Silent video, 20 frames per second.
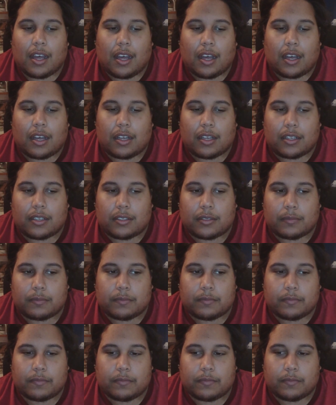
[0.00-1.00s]

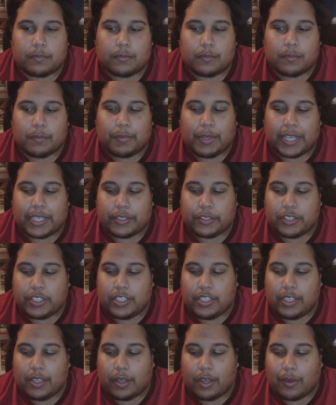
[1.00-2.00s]
But
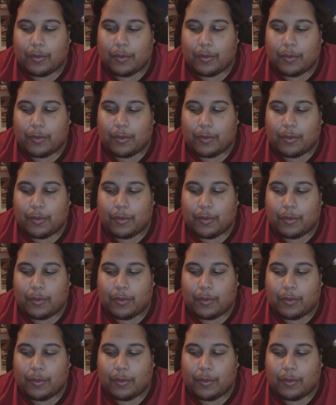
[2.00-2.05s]
she